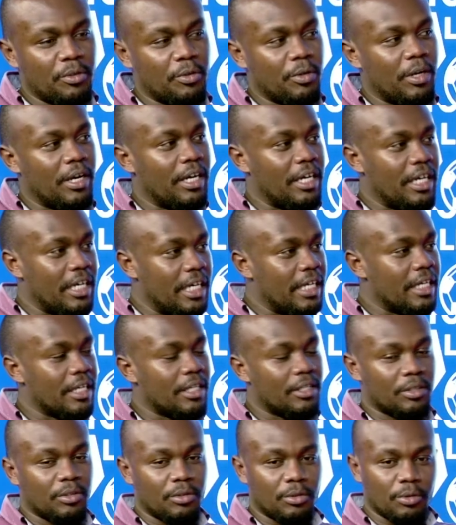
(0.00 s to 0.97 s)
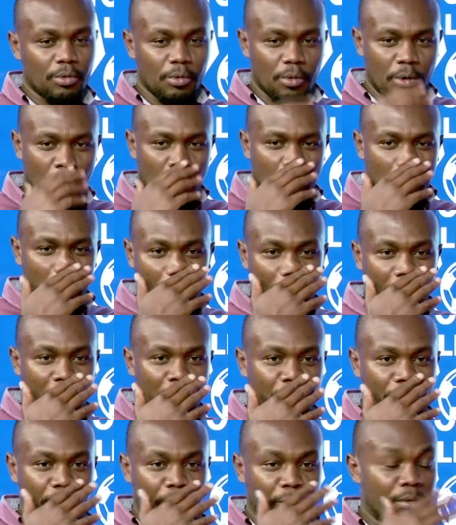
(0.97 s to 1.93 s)
Exactly. Your link to
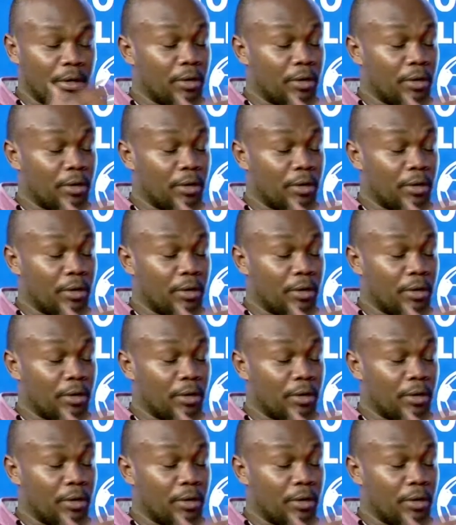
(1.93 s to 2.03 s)
government,